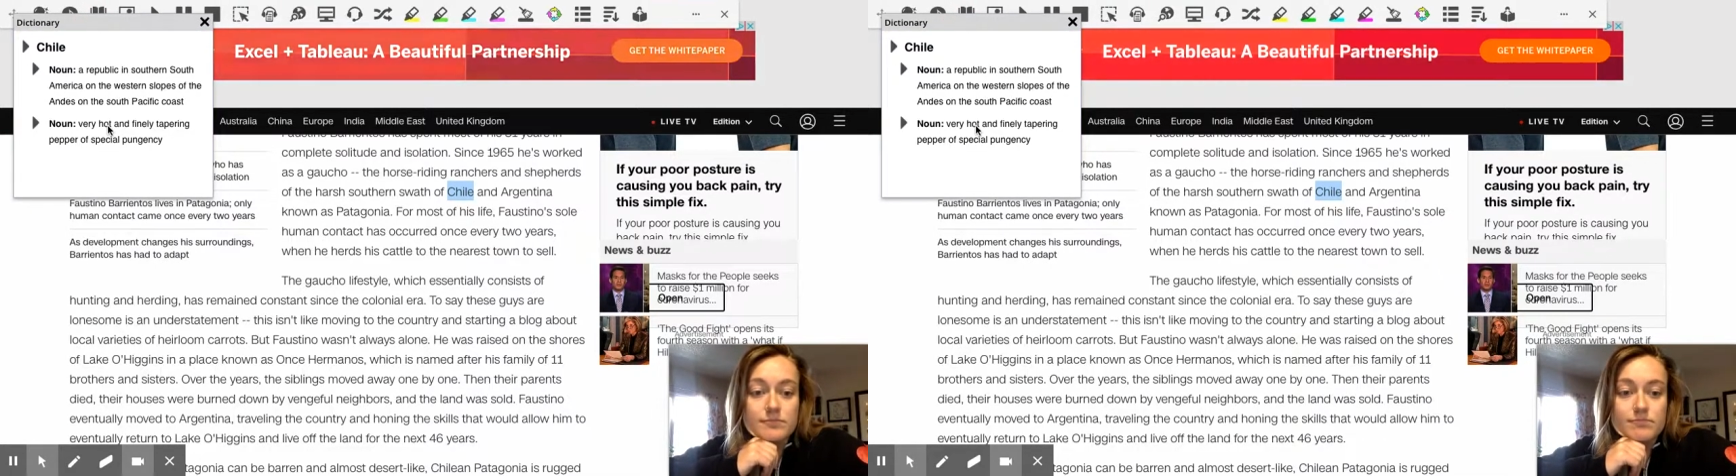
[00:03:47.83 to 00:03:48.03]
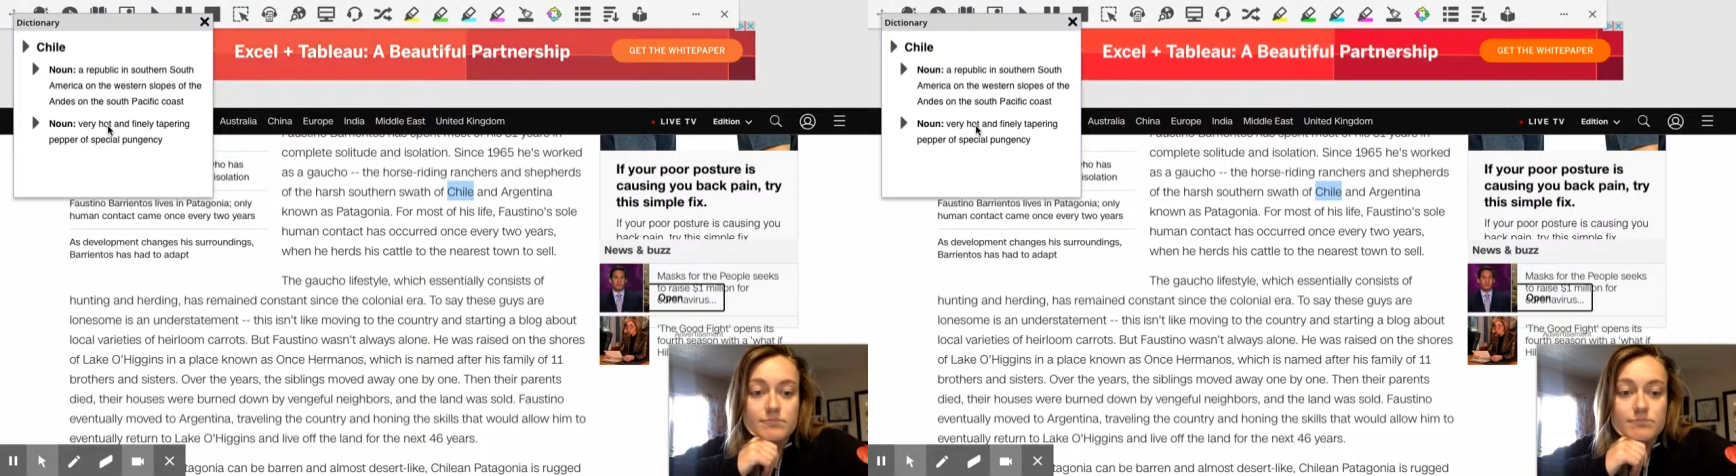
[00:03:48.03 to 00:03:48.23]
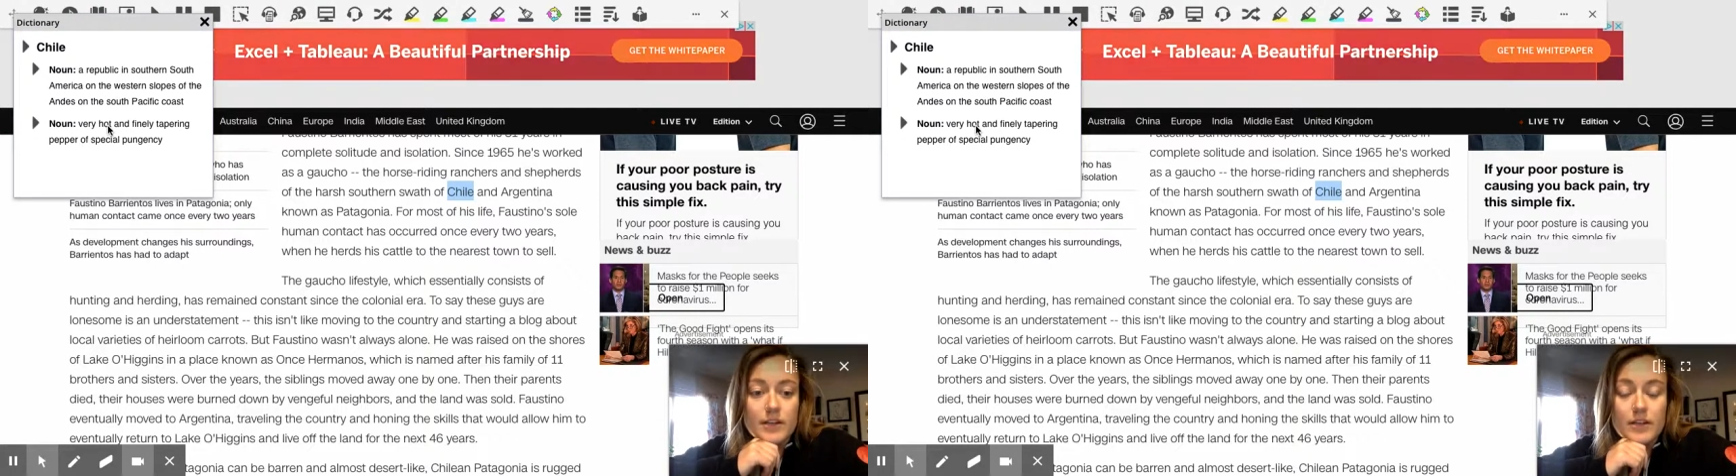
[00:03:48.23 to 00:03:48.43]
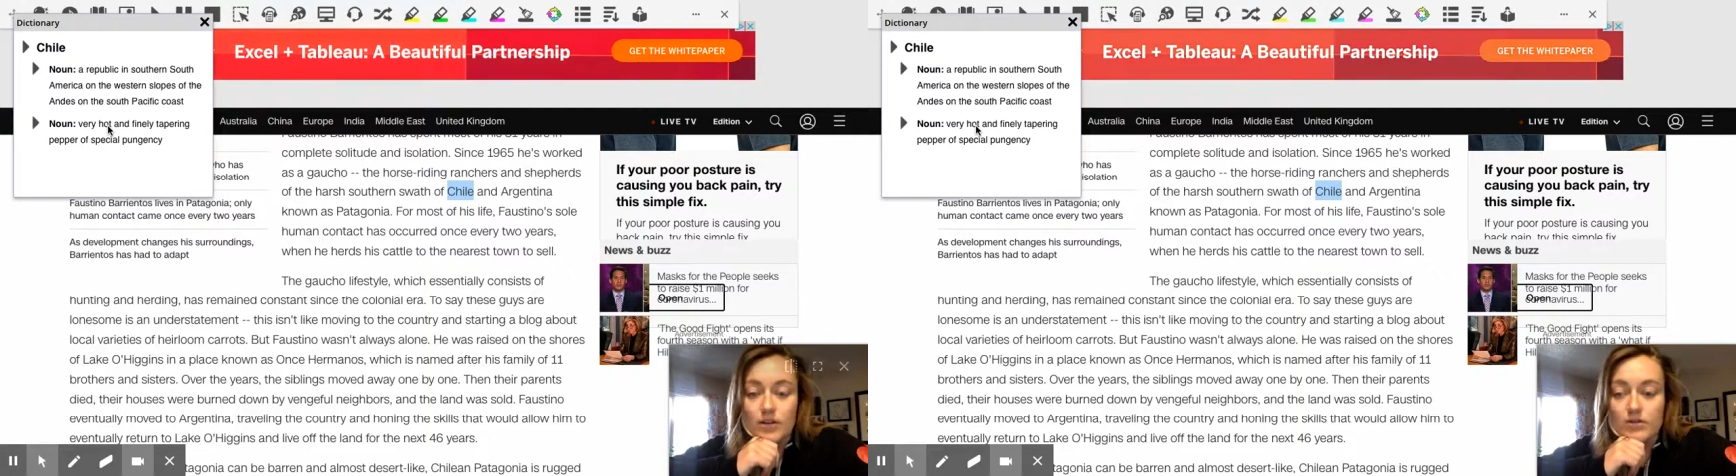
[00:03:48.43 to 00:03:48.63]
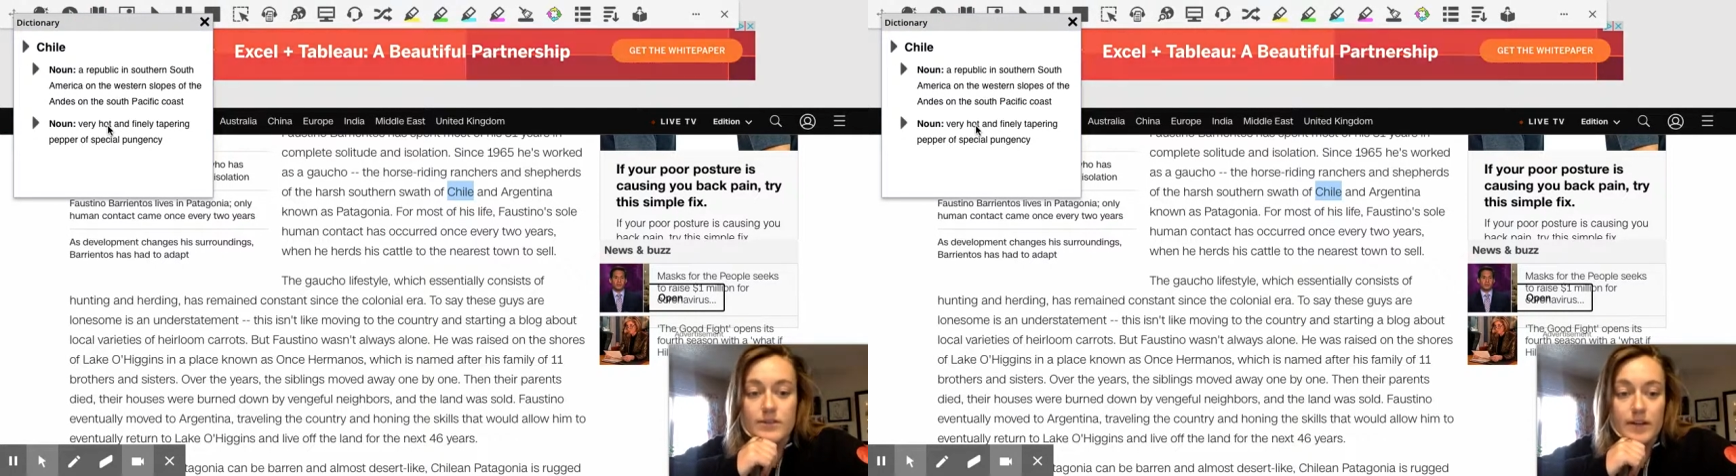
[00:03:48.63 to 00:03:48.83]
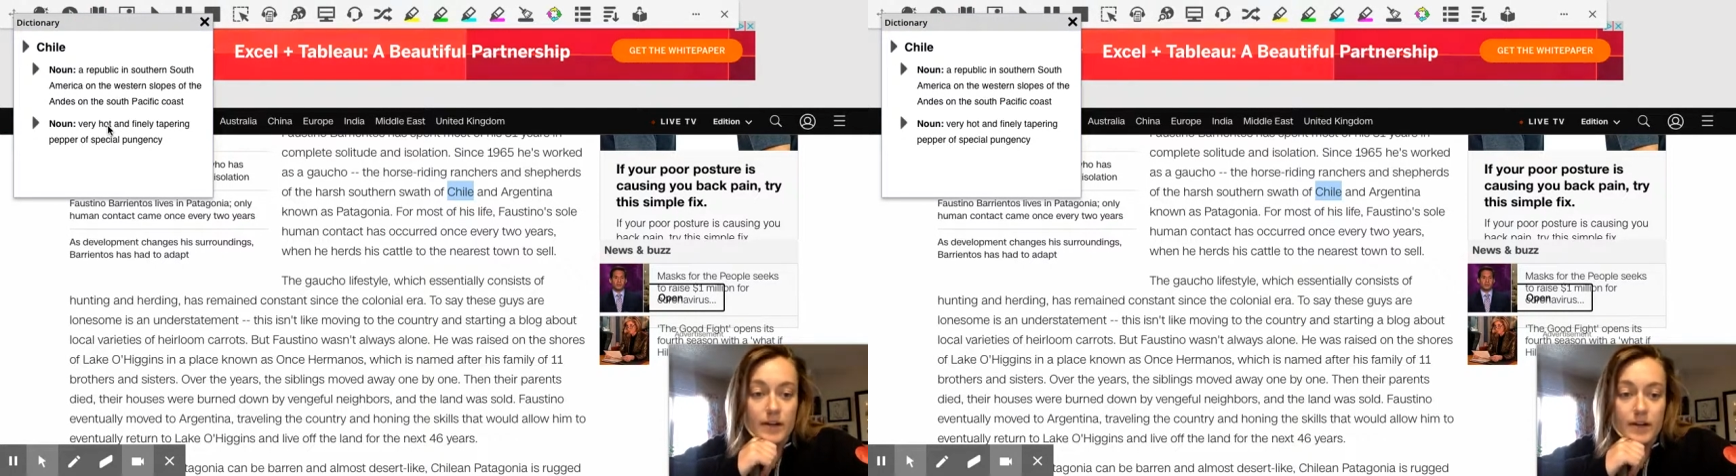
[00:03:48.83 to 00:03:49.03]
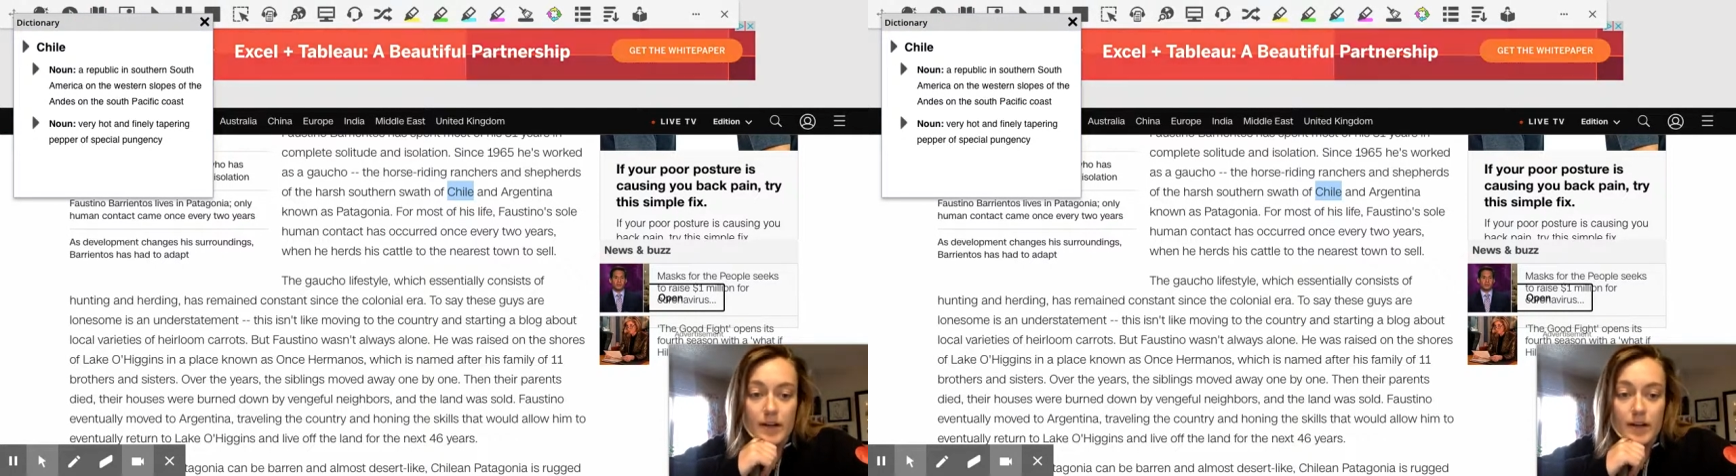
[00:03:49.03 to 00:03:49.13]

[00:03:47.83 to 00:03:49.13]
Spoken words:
And you can use that on any word.